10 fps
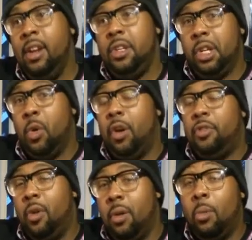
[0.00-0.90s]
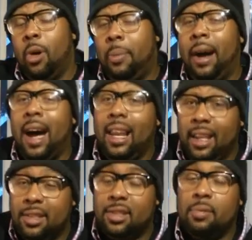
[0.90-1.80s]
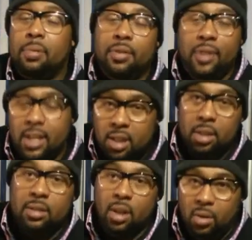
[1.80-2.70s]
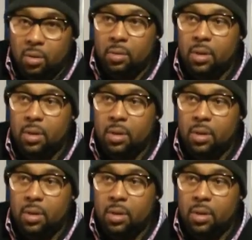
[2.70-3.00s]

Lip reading: You're going for a more polished, professional tone.